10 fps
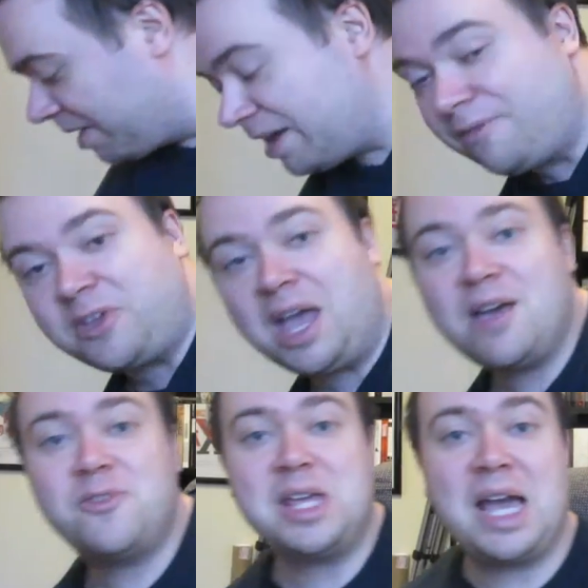And if you
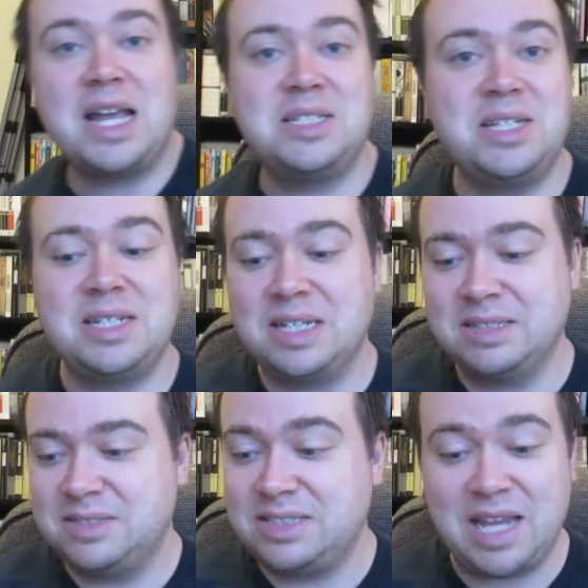have any idea
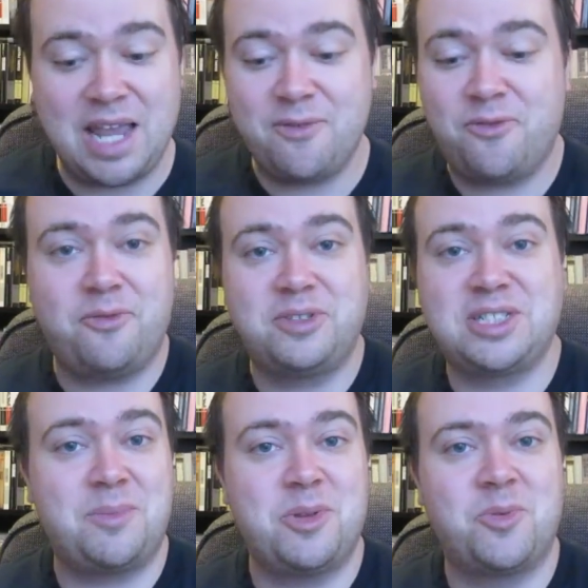to save
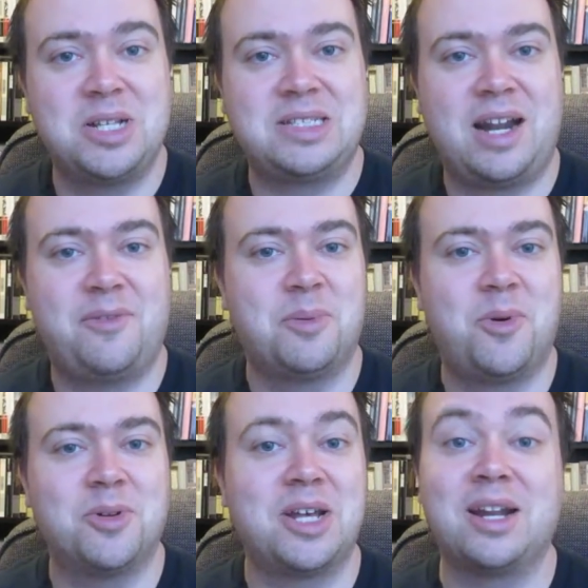some of the ones that have the
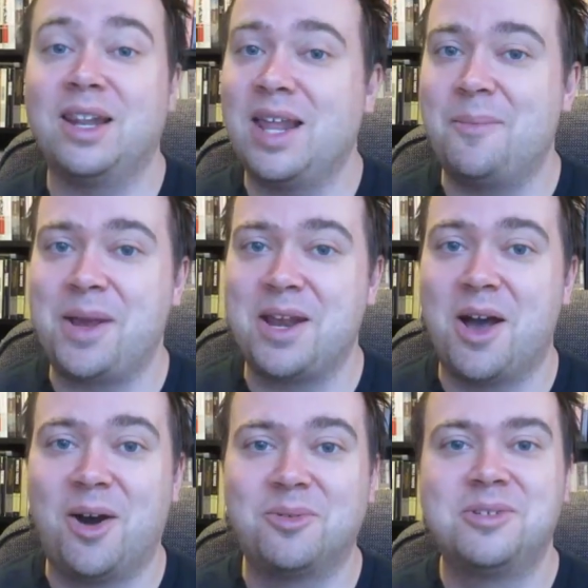mold on it, let me
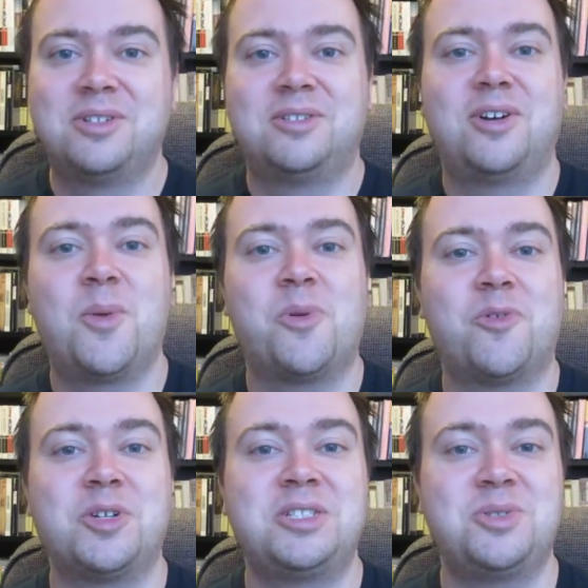know. Hope
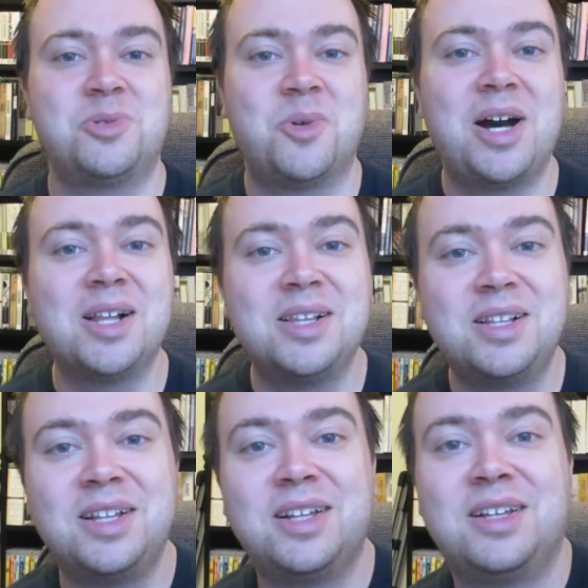everyone's doing well.
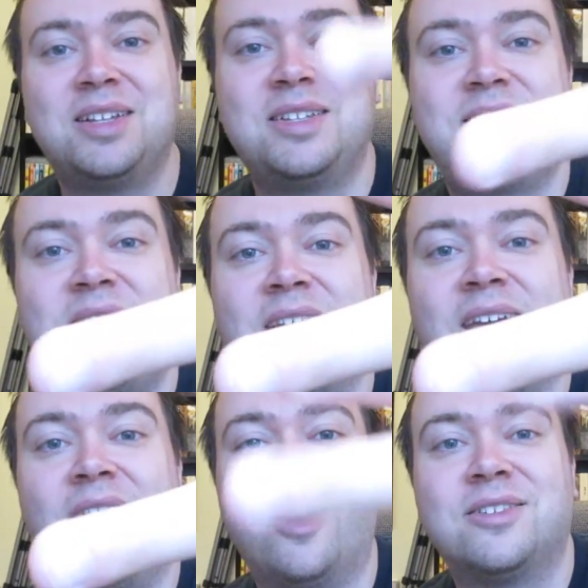Take
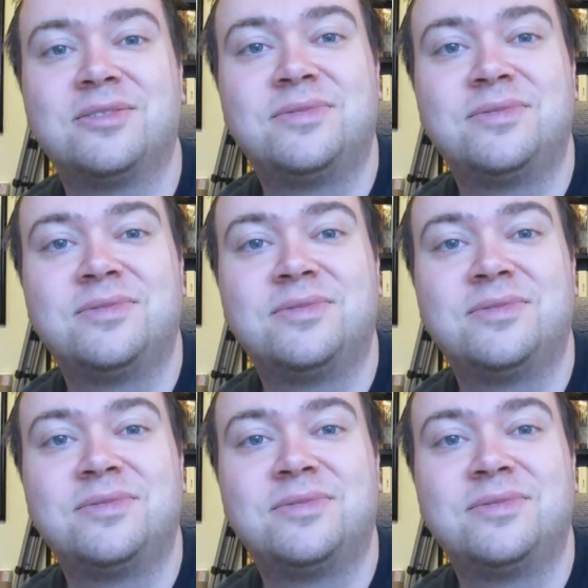care.